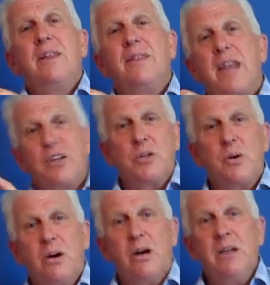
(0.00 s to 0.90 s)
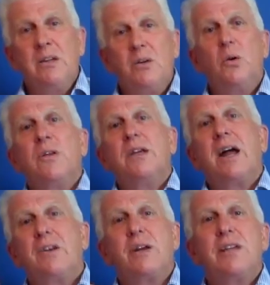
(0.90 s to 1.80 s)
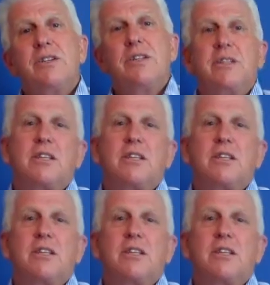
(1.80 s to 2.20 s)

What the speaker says: that are too high or that are unrealistic,